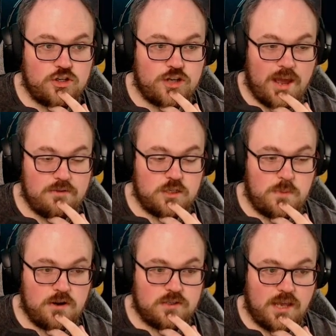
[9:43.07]
the Shadow
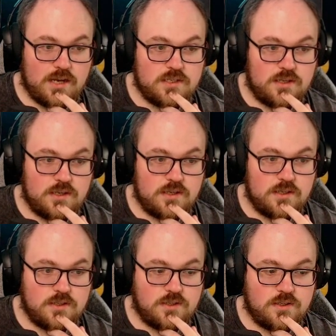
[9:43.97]
Spear text
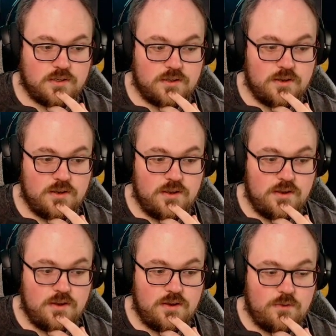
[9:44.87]
is.
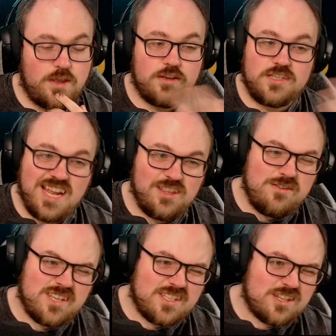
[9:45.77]
Wait, this deck
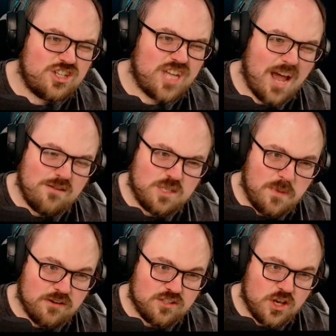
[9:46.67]
loses to Shadow
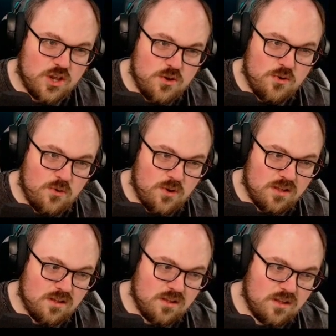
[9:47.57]
Spear too?